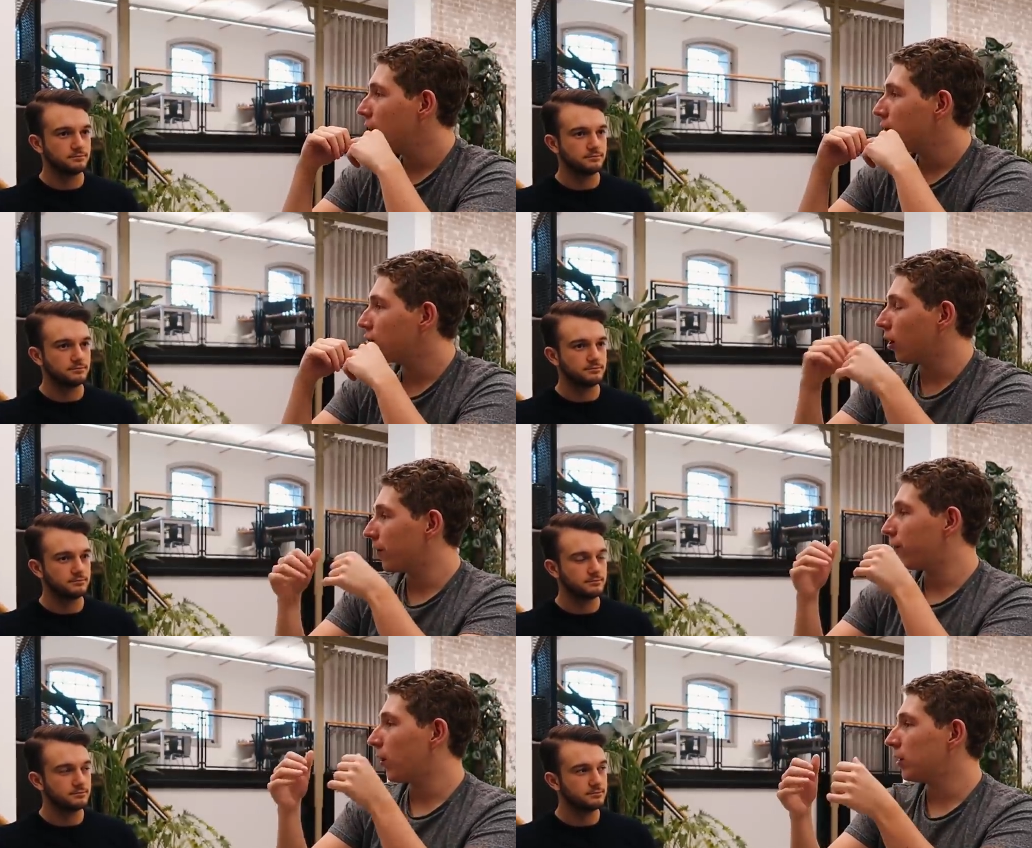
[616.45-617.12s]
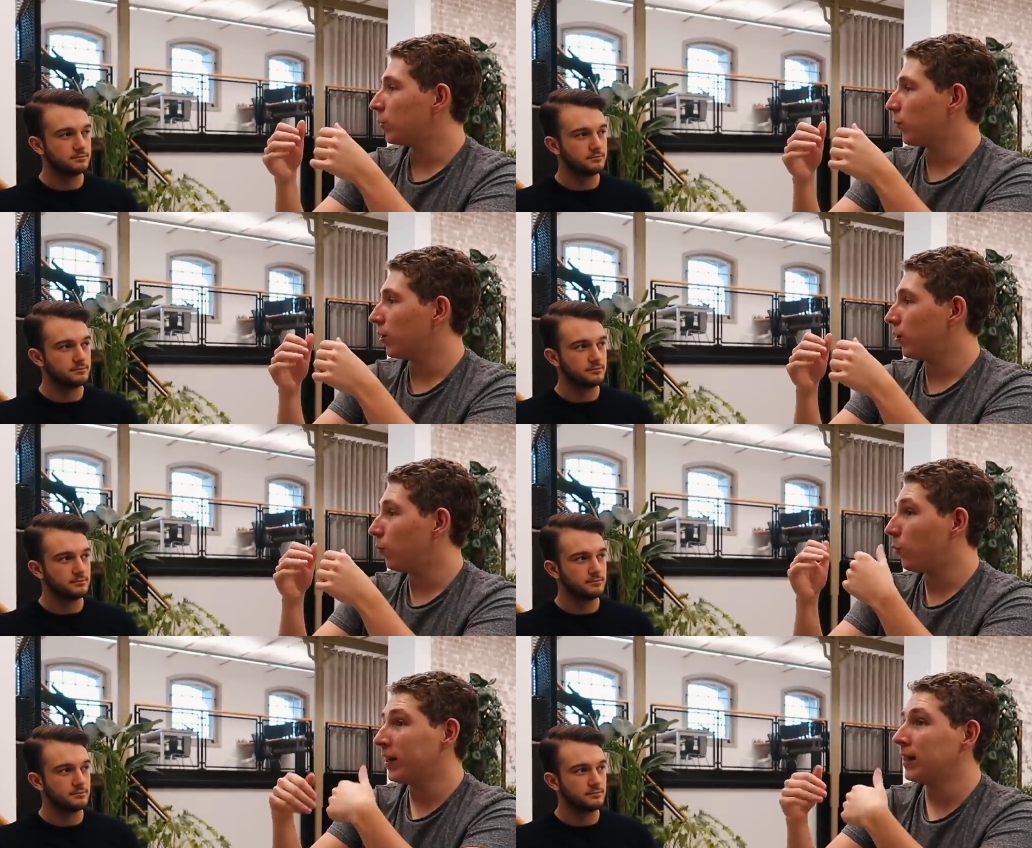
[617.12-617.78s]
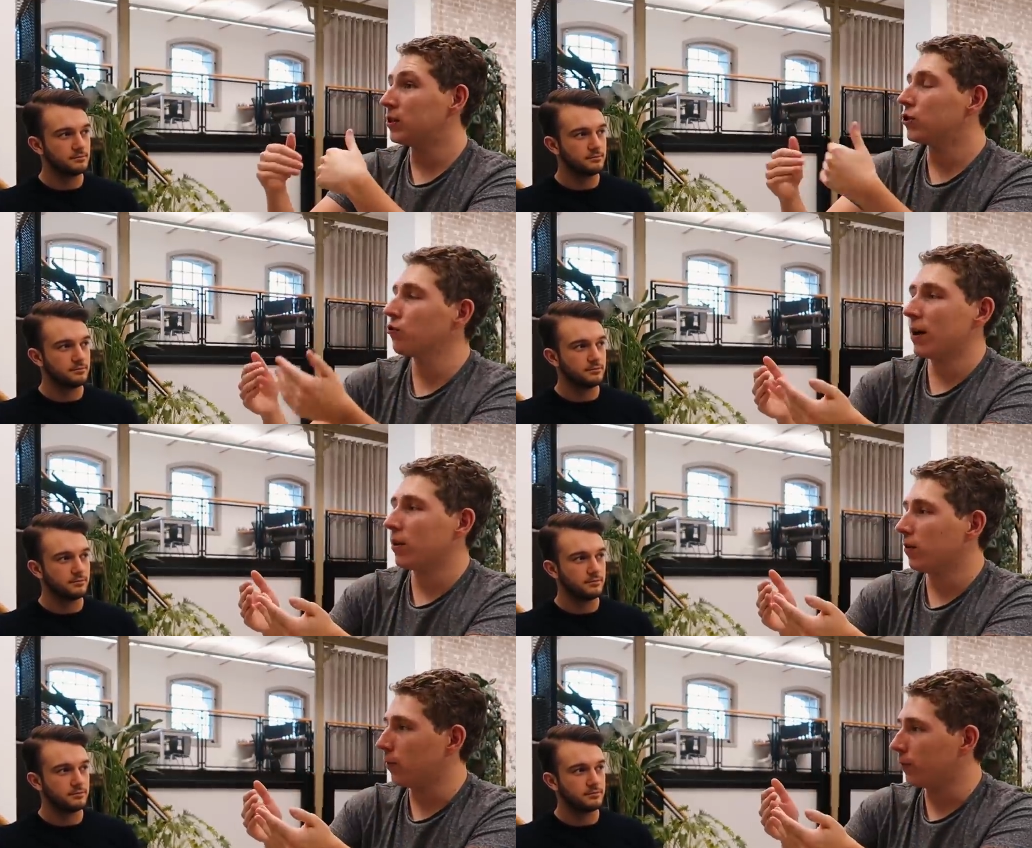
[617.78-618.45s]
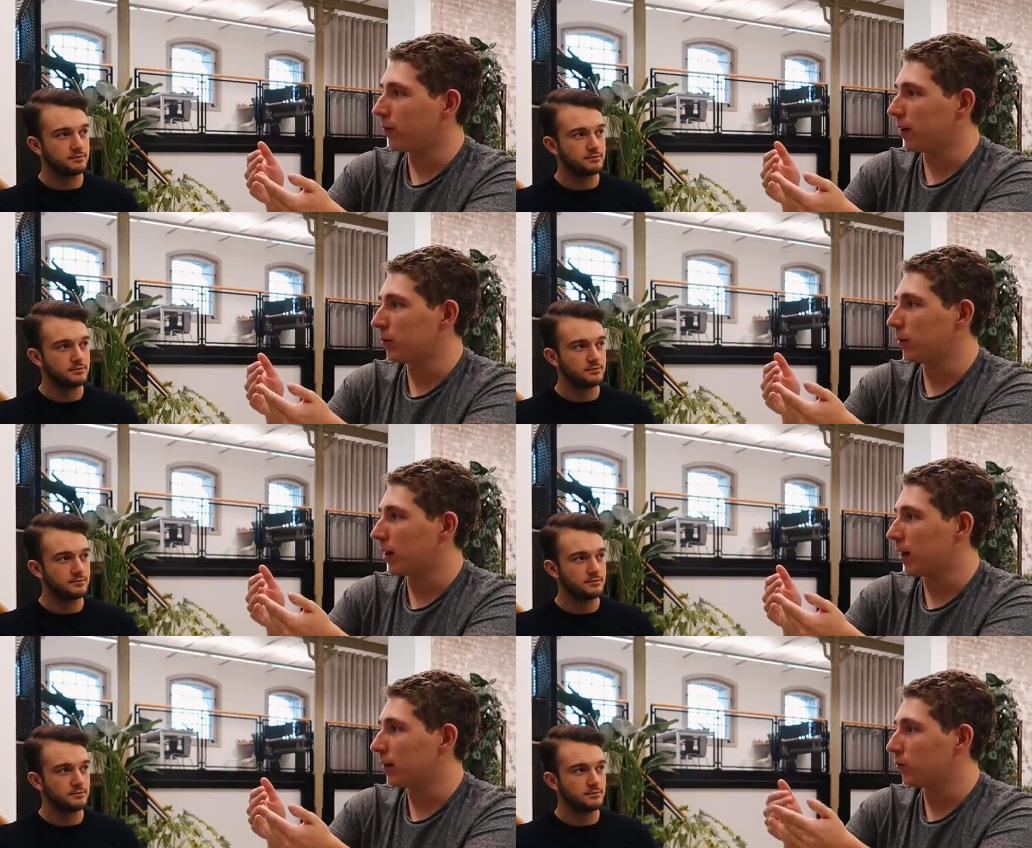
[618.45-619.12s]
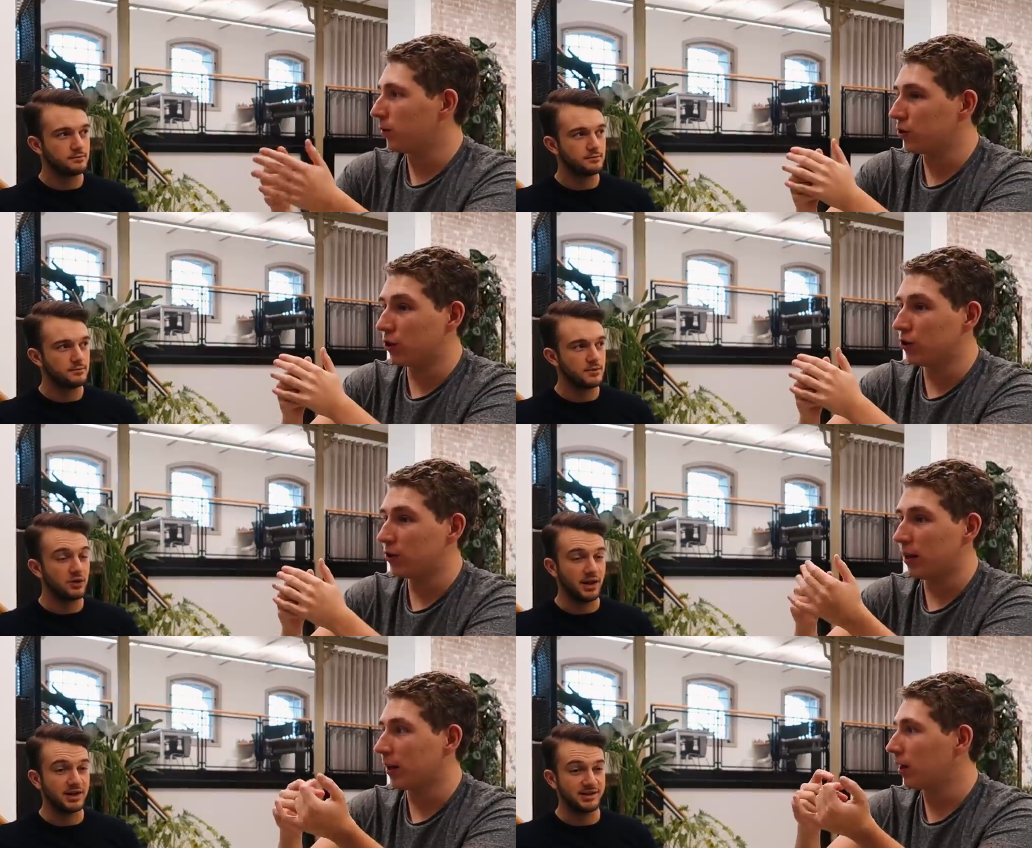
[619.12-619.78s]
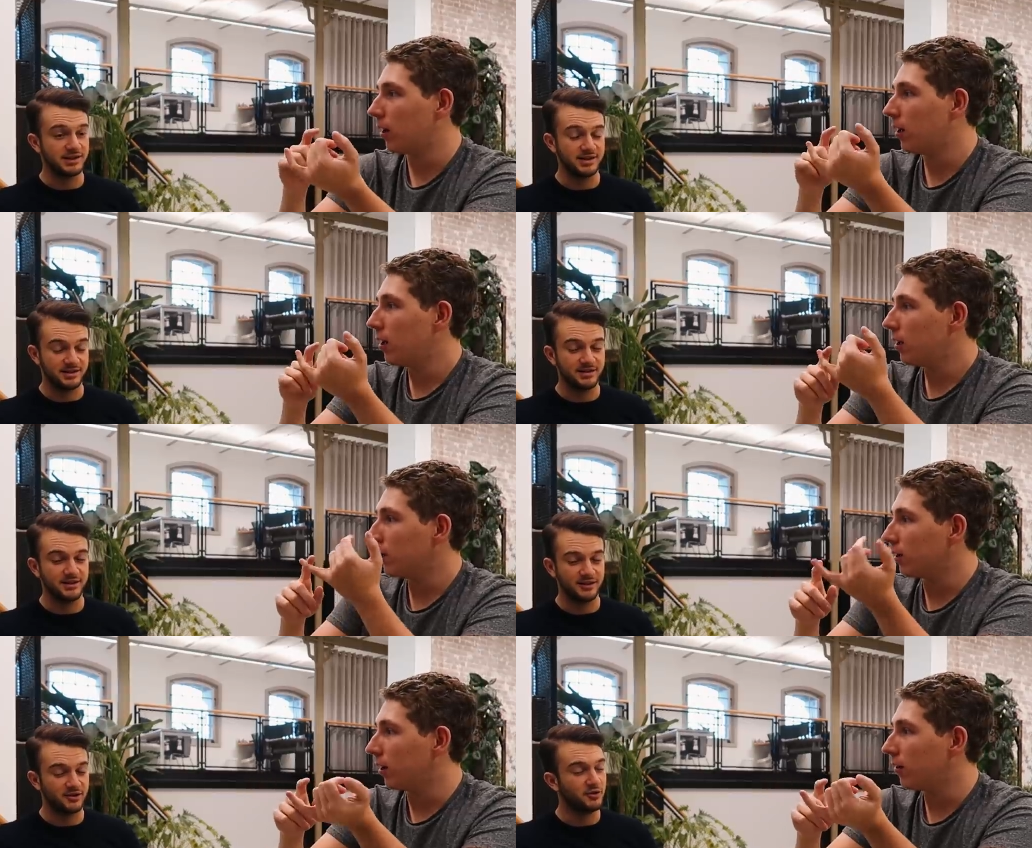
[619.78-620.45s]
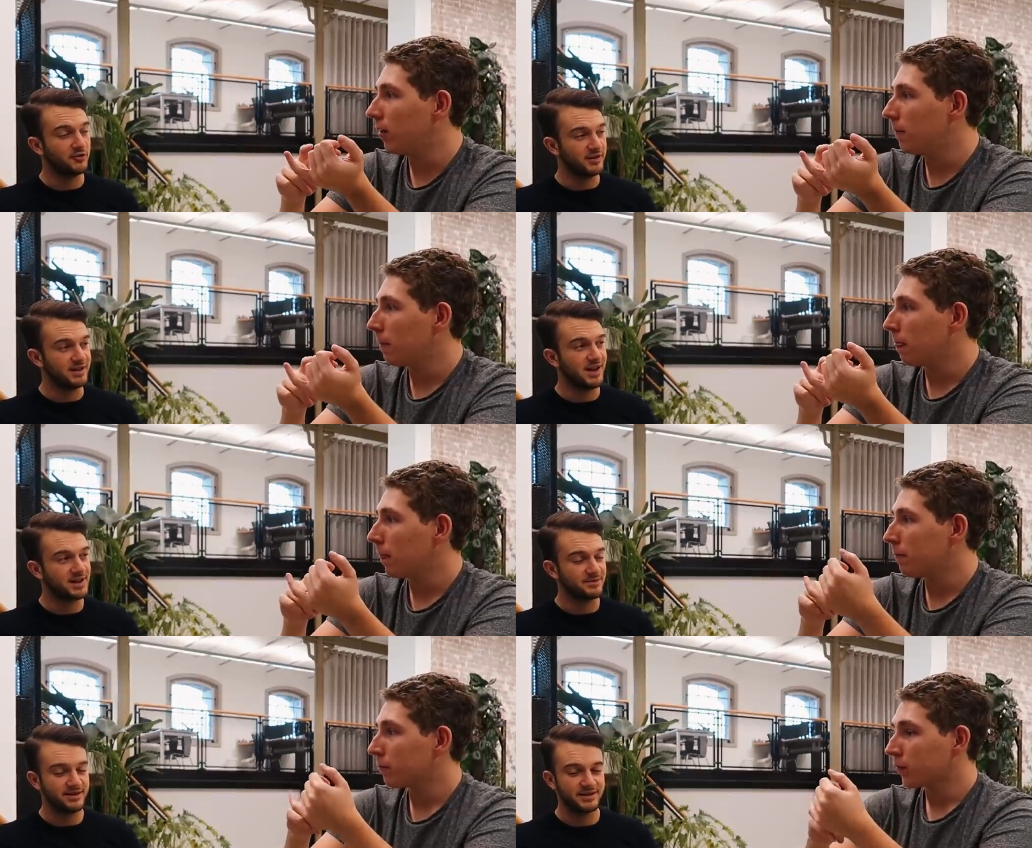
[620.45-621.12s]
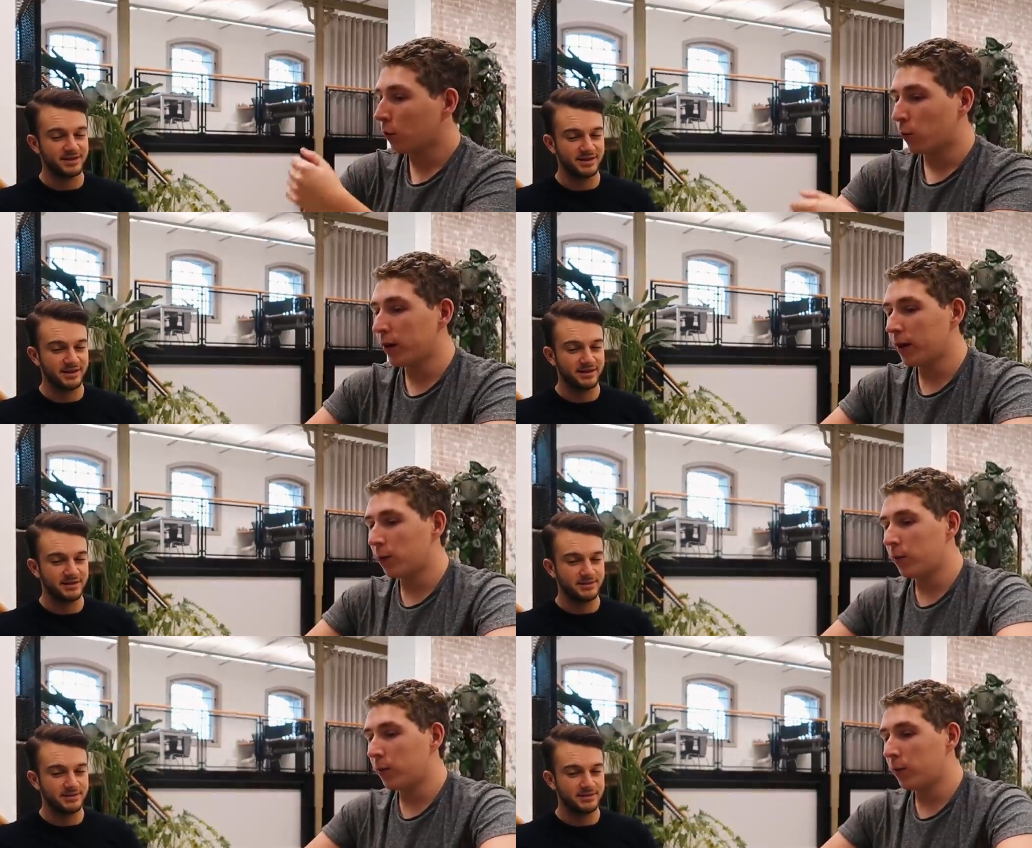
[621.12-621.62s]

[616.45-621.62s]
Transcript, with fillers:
Speaker 1: trying to find someone who we need to train up on Facebook ads, which could no, take. Like, you know, already experts. Yeah. We